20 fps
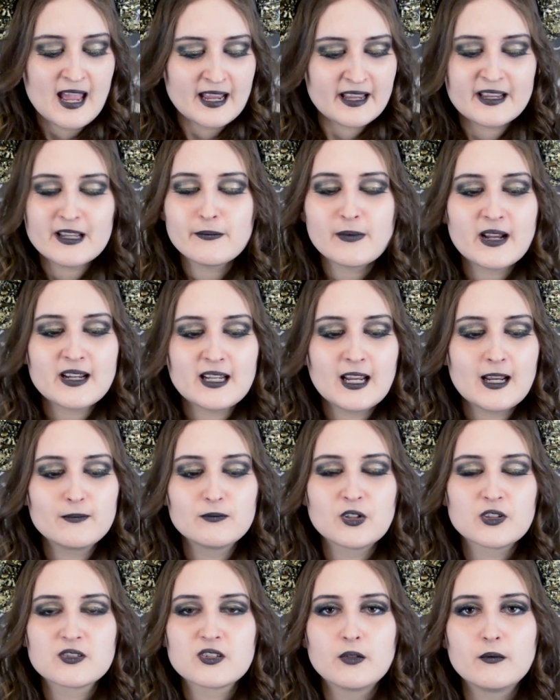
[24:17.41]
In My Name
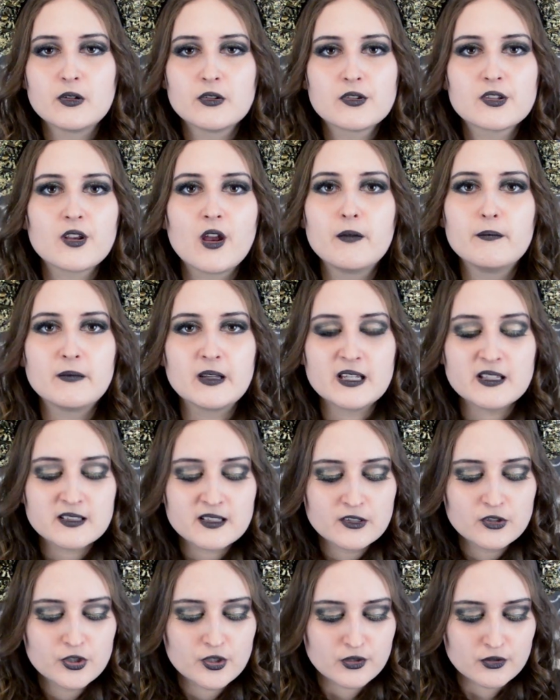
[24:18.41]
does the most
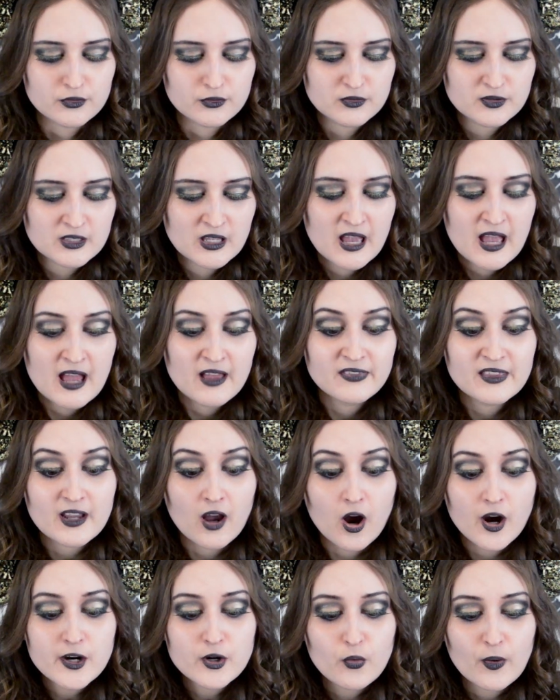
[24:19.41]
amazing shoes. They
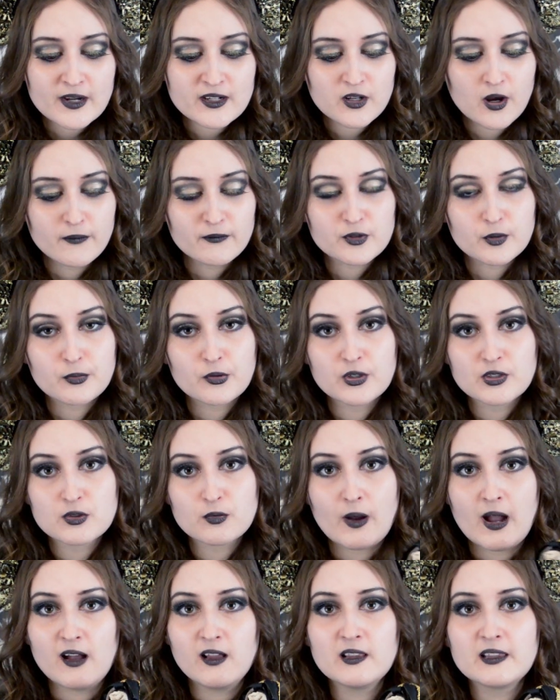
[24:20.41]
are quite comfortable as
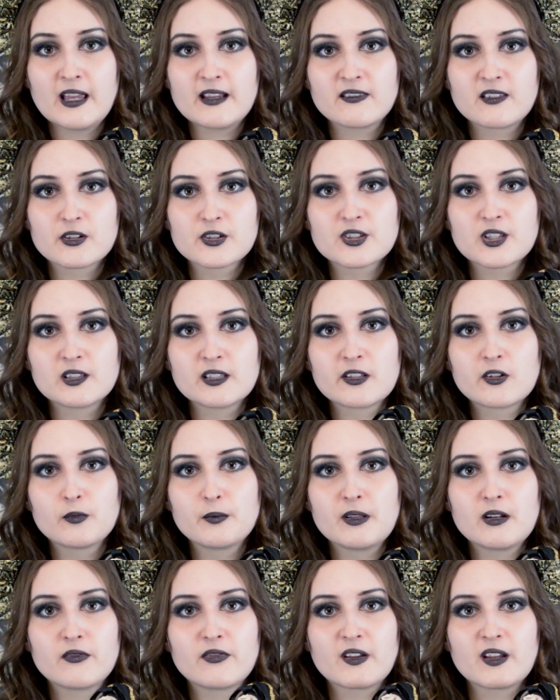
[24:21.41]
well. Like, there's a little
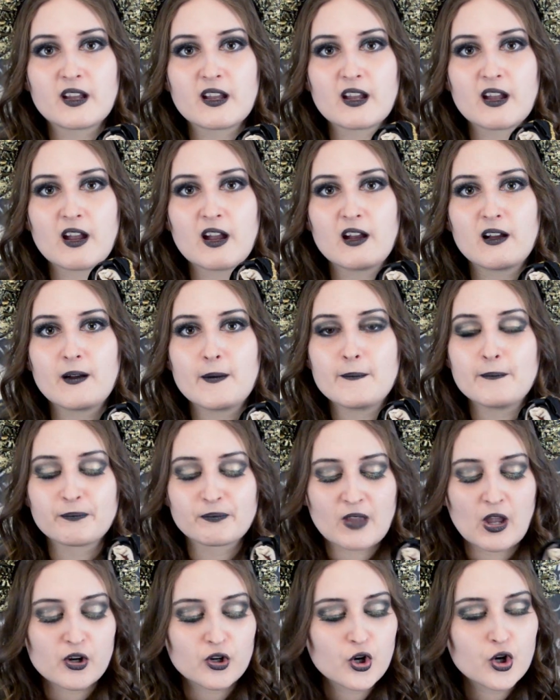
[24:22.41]
bit of a
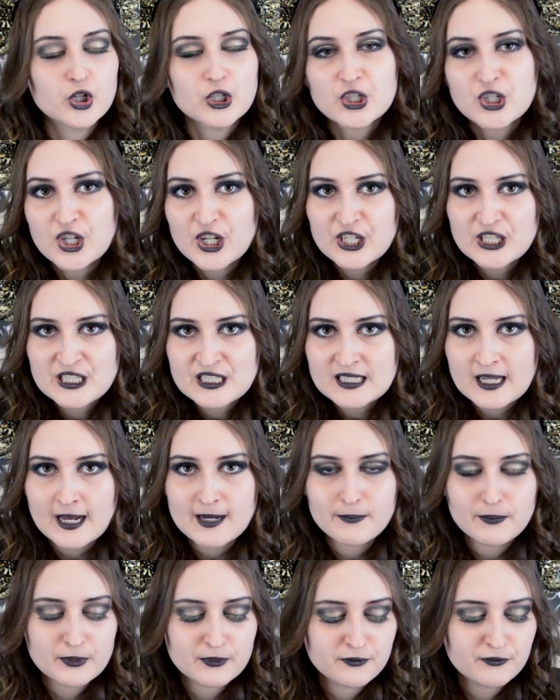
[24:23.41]
cushion
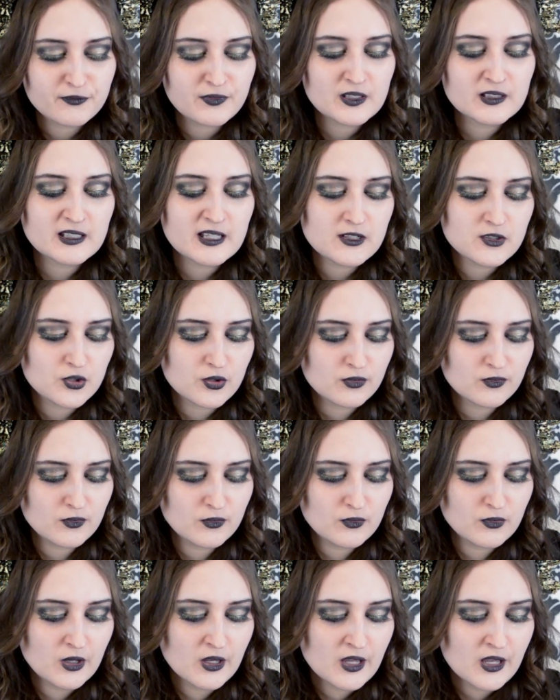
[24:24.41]
type of feeling to